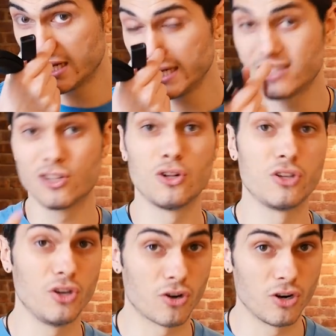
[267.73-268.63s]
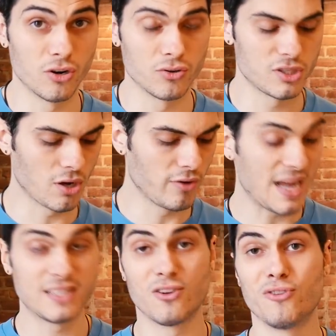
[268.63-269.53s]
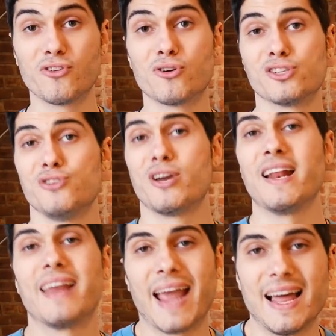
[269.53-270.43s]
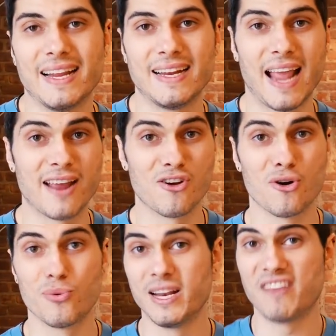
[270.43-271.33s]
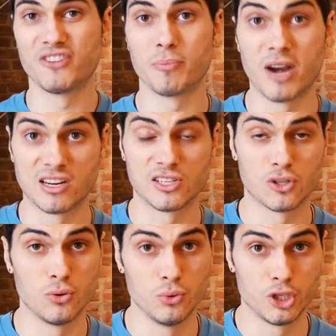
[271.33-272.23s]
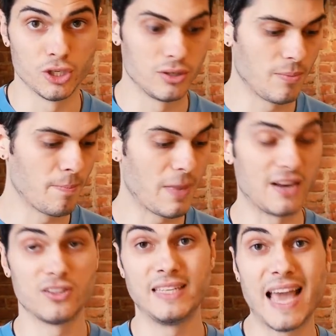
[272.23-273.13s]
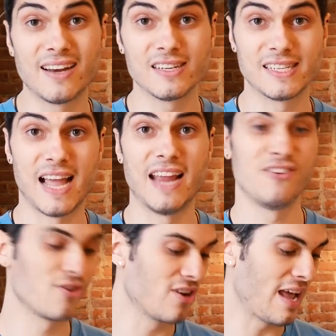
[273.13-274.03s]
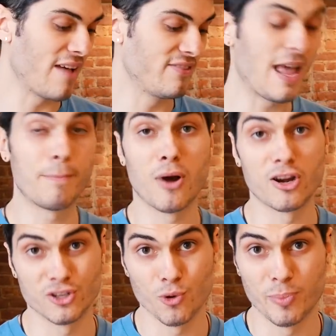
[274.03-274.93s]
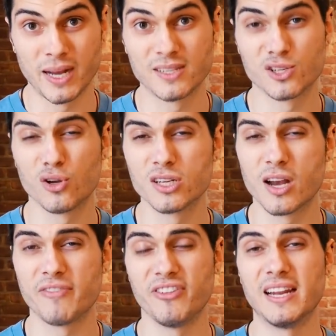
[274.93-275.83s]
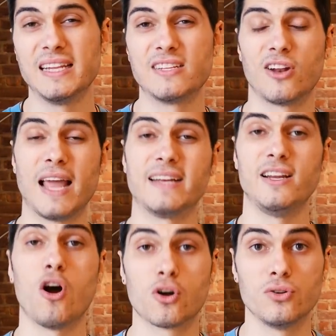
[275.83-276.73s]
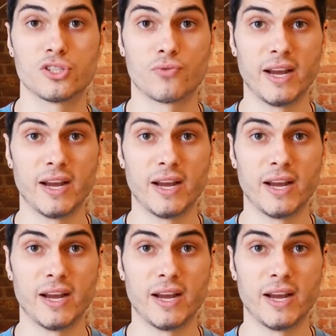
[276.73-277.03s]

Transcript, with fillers: a little your nose, but of course you can cut it and go with aftermarket solution. But on the other side you're gonna have that part open, so you're gonna feel a little like the Oculus